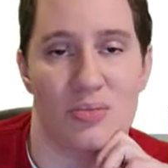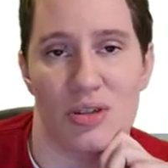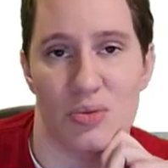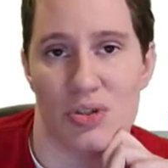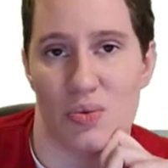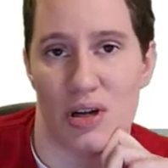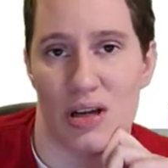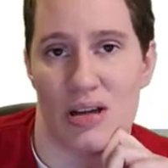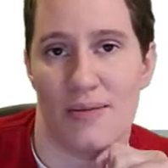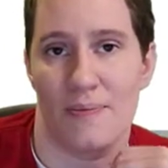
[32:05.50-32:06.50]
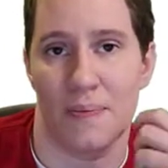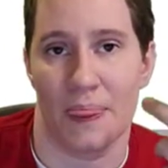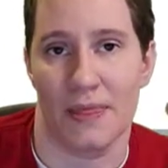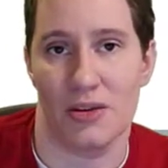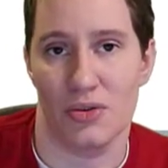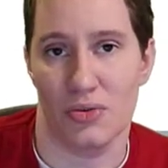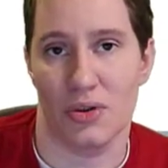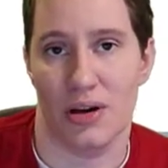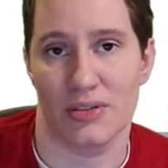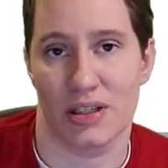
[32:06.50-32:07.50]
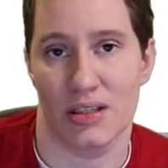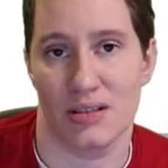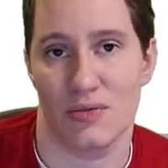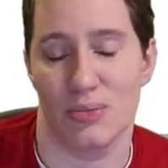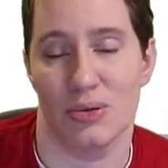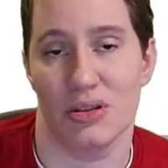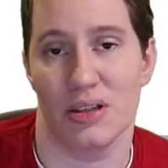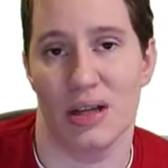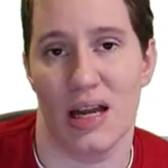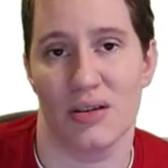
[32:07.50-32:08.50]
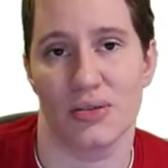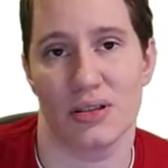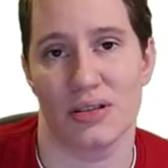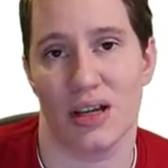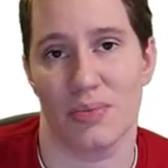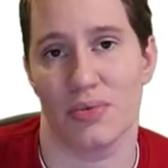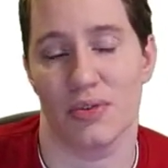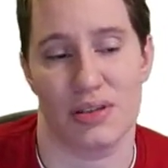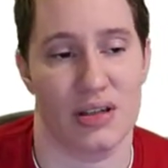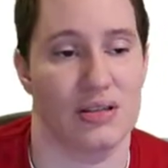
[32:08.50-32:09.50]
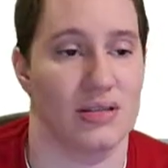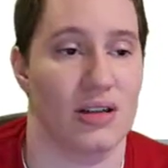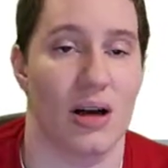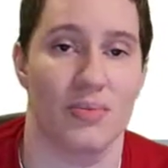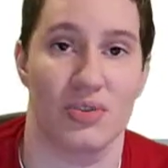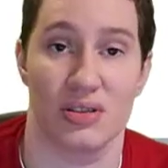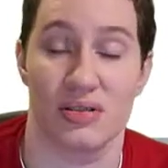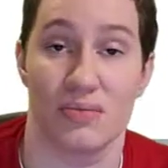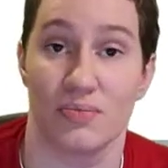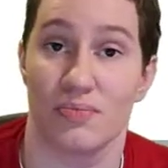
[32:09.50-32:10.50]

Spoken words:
to me which way you do law of sines, if you put the angles on top or the sides on top. Just